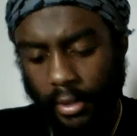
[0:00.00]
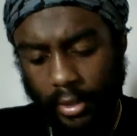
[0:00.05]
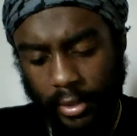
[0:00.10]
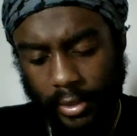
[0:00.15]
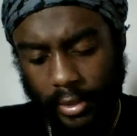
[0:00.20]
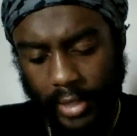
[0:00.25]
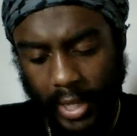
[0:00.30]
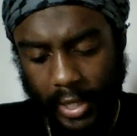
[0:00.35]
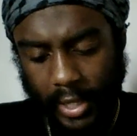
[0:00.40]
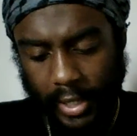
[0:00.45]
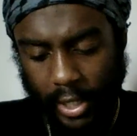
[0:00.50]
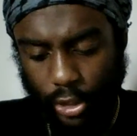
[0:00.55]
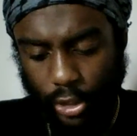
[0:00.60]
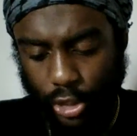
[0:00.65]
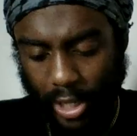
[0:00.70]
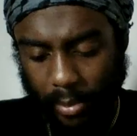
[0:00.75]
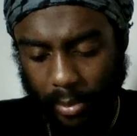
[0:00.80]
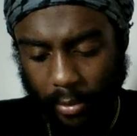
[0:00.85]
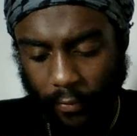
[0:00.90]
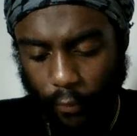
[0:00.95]
2nd
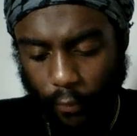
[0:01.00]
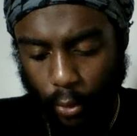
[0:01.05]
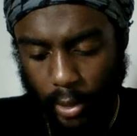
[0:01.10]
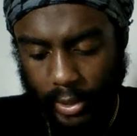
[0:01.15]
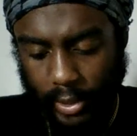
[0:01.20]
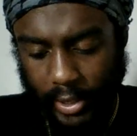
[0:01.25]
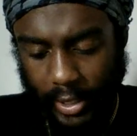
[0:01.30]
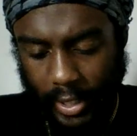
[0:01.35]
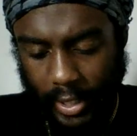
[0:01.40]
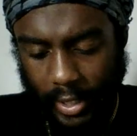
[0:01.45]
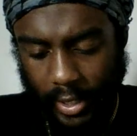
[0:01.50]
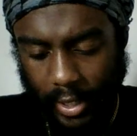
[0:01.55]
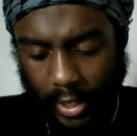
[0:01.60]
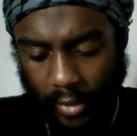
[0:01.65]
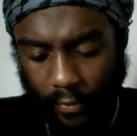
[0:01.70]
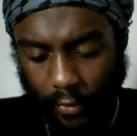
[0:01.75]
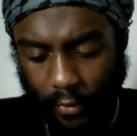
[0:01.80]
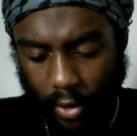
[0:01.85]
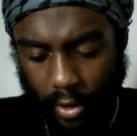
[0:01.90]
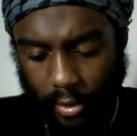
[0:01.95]
Ezra chapter 14
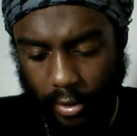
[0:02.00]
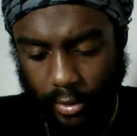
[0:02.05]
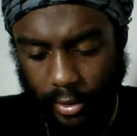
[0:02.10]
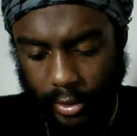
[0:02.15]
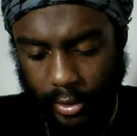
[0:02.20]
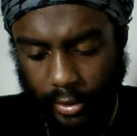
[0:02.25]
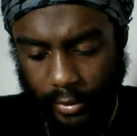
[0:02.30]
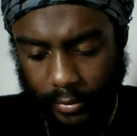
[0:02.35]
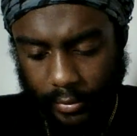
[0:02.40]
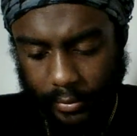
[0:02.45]
and verse,